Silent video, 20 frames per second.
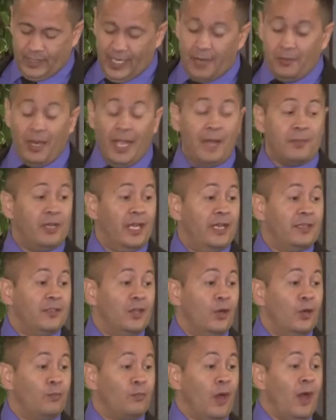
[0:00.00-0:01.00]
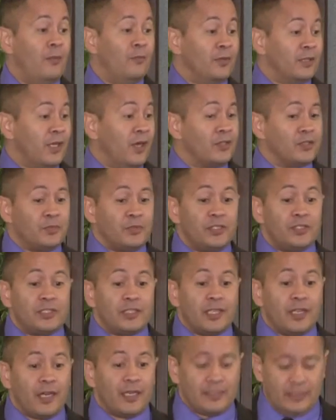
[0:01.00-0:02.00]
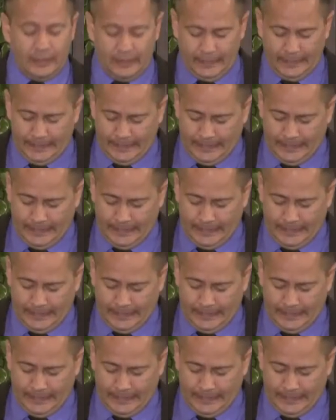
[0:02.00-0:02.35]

Abraham had no problem with contribution there, I see.